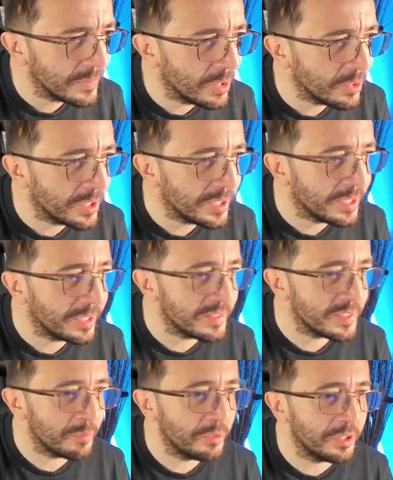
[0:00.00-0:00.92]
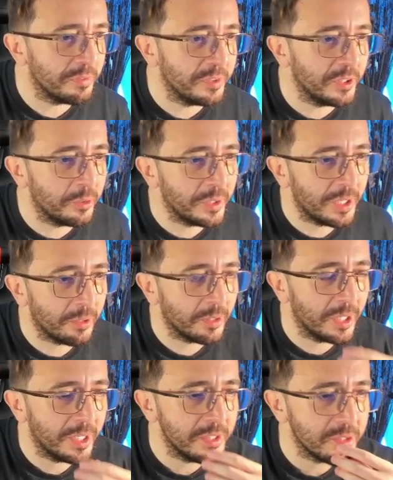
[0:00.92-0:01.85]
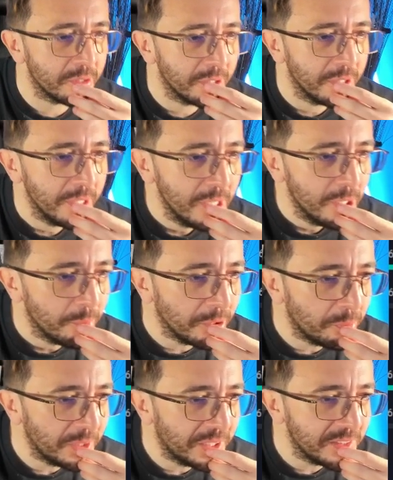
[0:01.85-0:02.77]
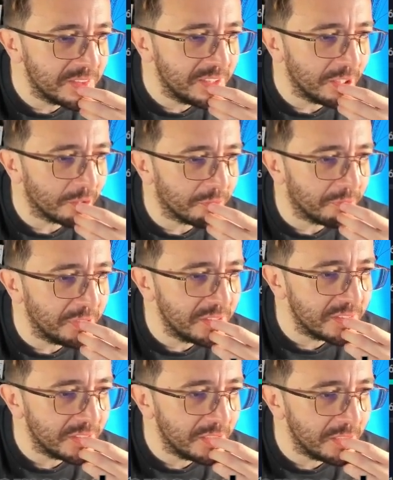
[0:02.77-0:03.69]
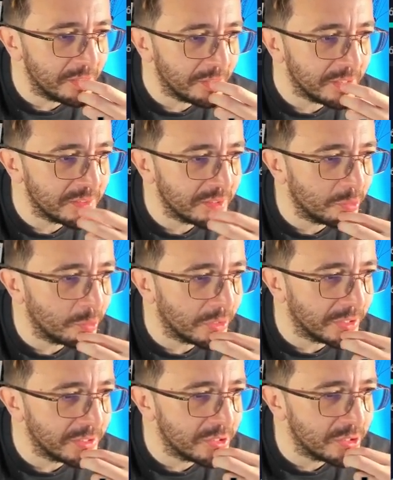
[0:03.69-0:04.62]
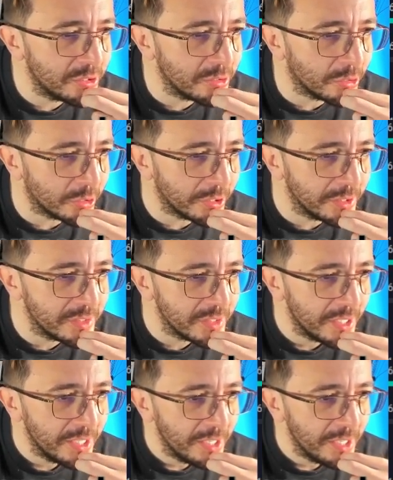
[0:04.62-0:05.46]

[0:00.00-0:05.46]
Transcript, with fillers: Okay, guys, I'm gonna figure it out later. But we can see our VIX here is quite short.